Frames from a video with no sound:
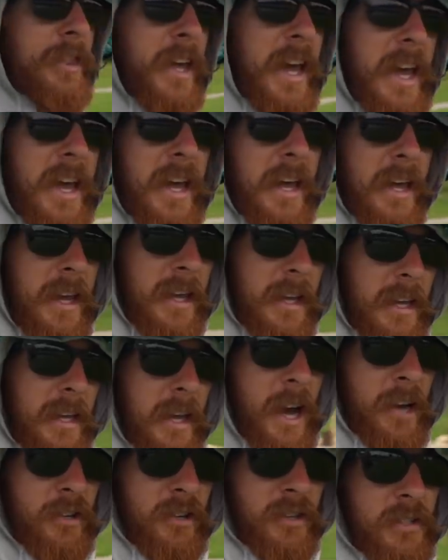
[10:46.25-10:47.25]
they
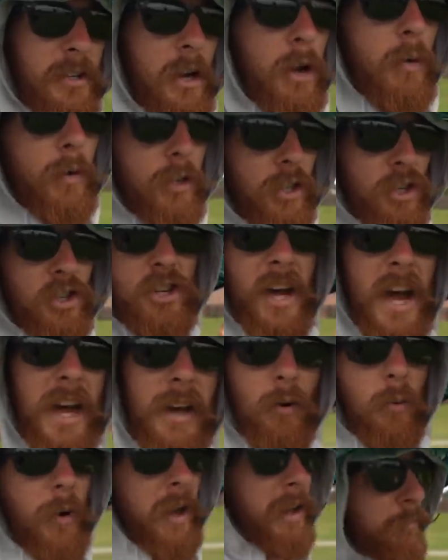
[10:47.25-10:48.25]
I just saw one shy
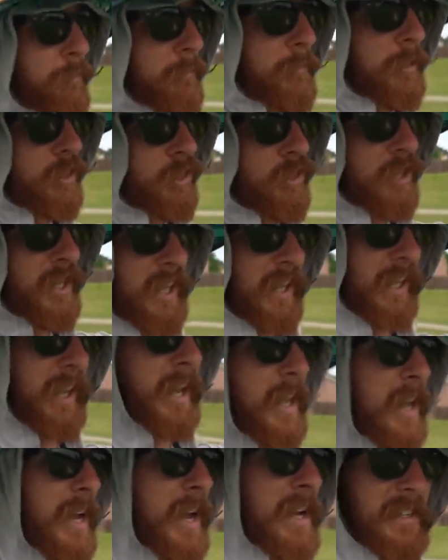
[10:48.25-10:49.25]
away from the jig
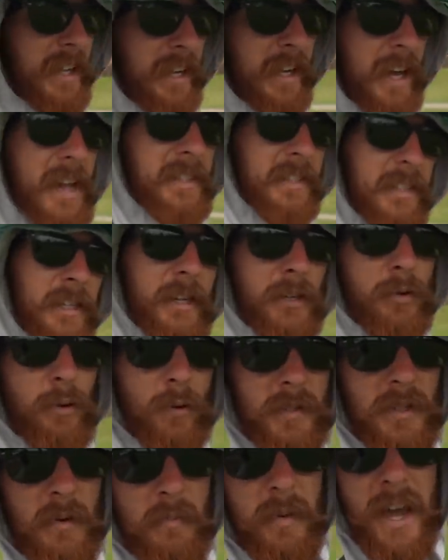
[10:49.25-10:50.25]
as I casted it
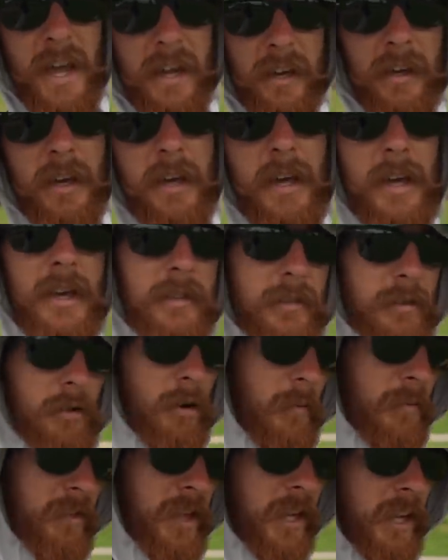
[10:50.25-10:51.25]
towards the bank so
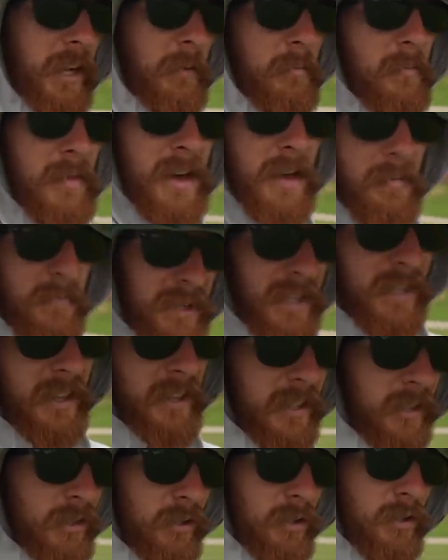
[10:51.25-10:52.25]
I'm thinking it might be a
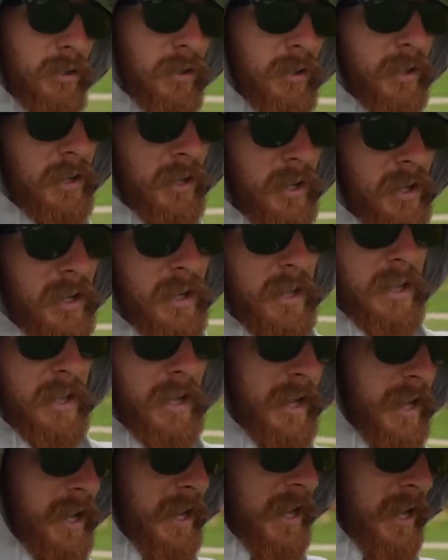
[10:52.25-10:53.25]
little
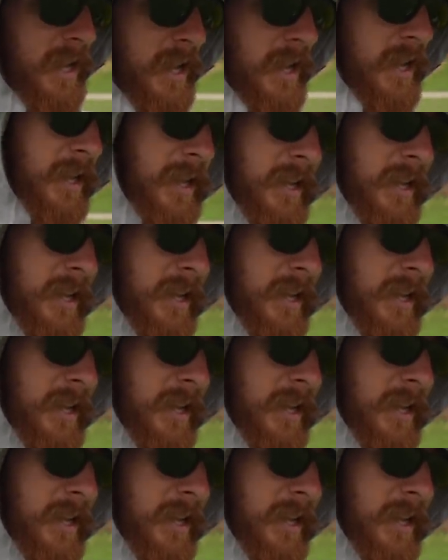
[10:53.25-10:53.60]
uh,